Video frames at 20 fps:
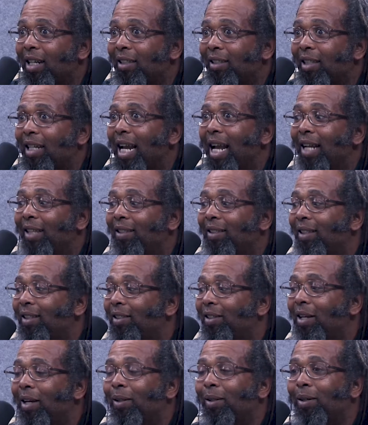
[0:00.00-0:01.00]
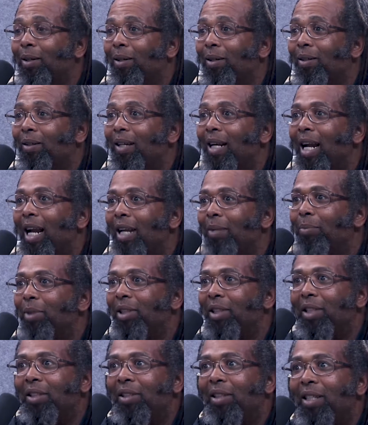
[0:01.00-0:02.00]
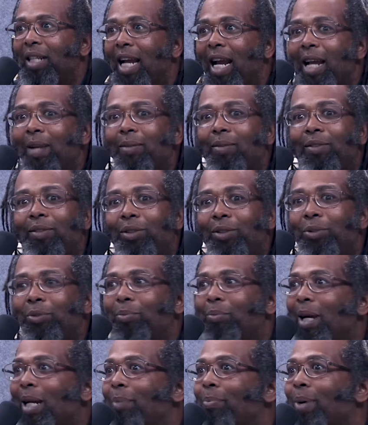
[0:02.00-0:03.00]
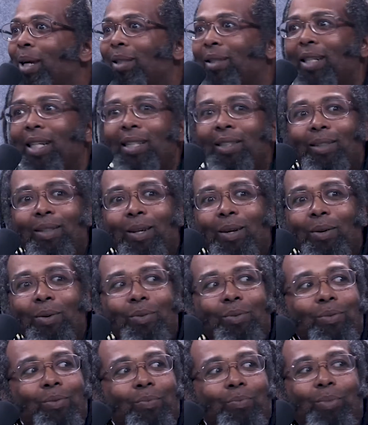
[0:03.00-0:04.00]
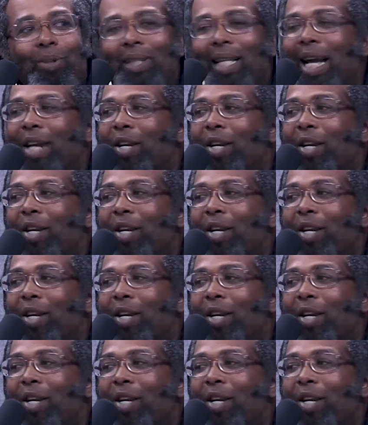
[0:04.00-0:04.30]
is an excellent juggler and magician and student body president. So put that in